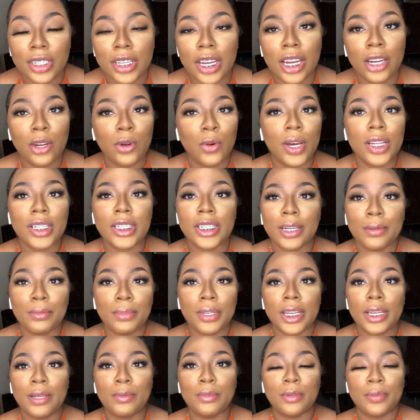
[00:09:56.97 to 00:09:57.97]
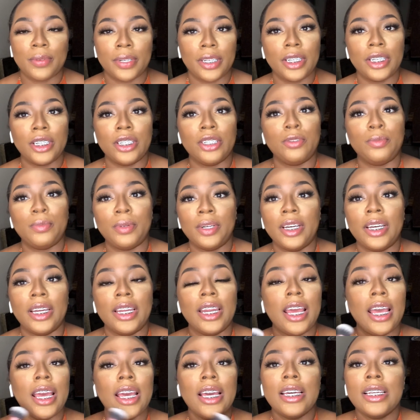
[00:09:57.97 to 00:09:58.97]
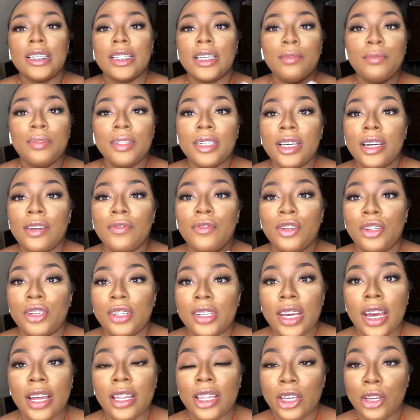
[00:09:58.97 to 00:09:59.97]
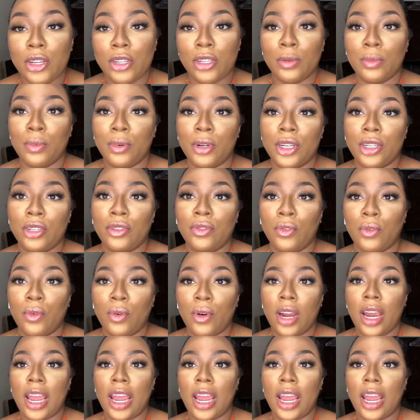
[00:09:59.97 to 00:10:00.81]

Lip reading: I know I said I'm team sponge, but some stuff you just have to use a brush for.